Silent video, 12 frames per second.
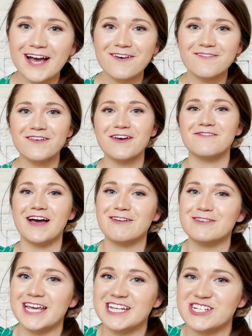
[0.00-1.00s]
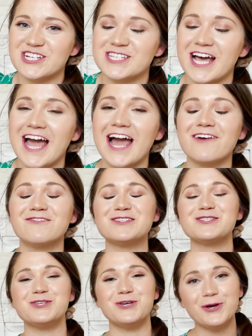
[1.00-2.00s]
of foundations, I have
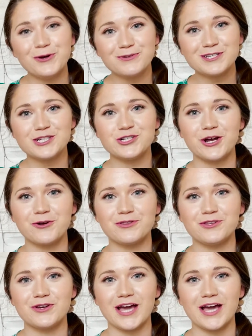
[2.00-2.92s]
two to share with you